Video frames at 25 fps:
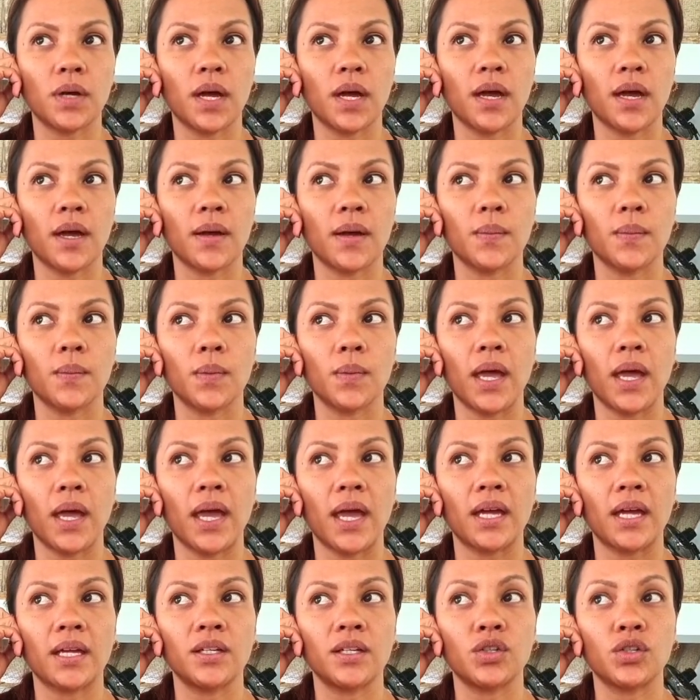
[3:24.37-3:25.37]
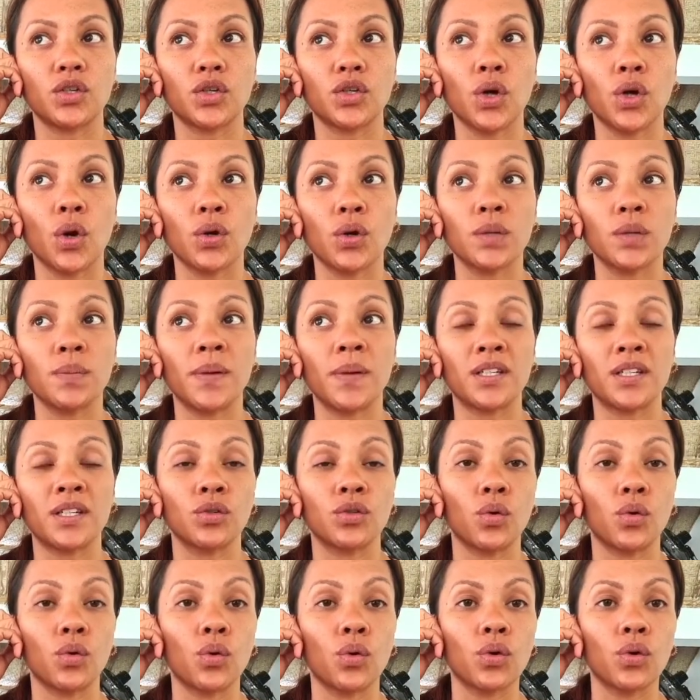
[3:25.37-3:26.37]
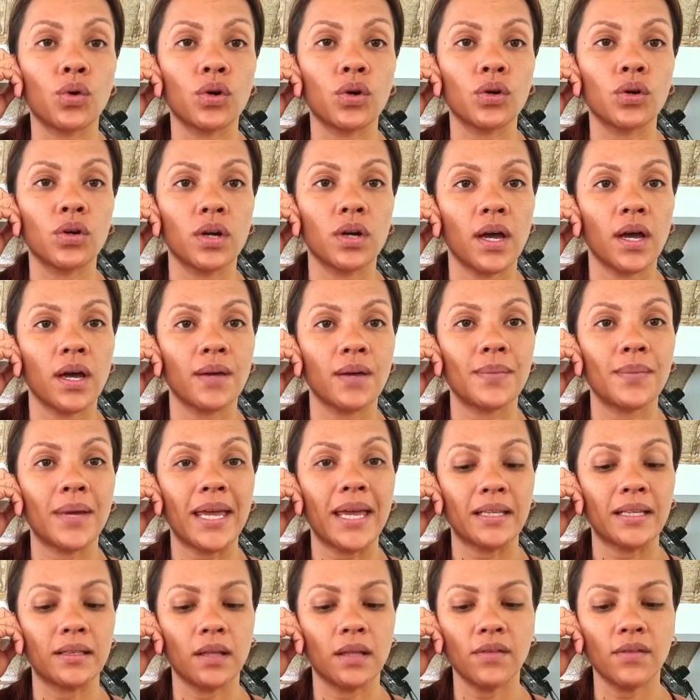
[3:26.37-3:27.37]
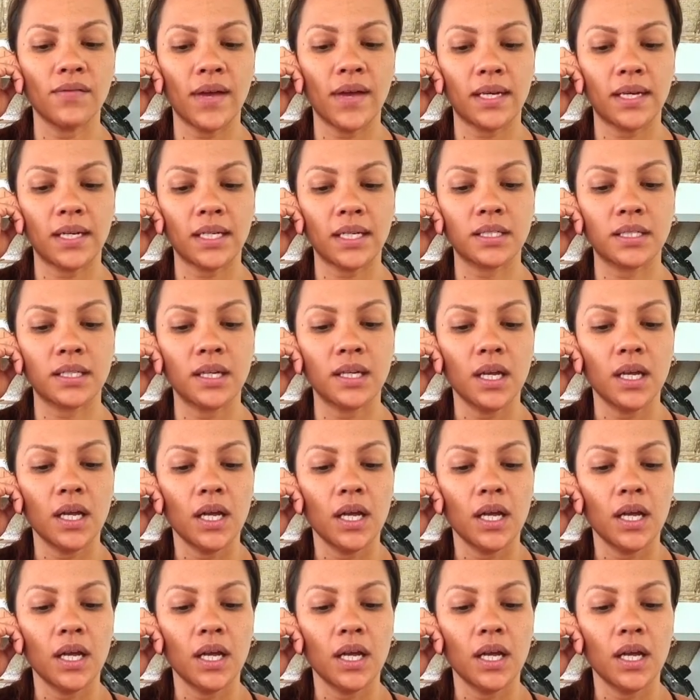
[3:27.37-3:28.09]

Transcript: and you're codependent or a love addict,